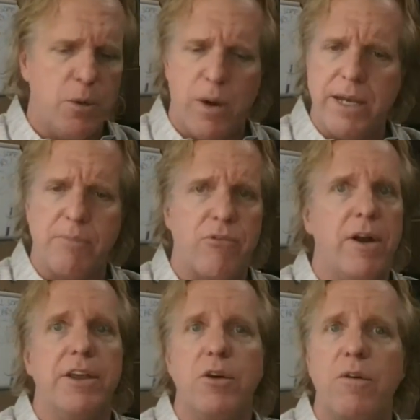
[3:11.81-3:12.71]
you wind up
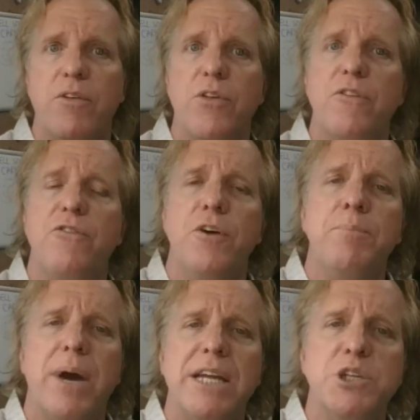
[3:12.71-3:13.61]
running over their foot by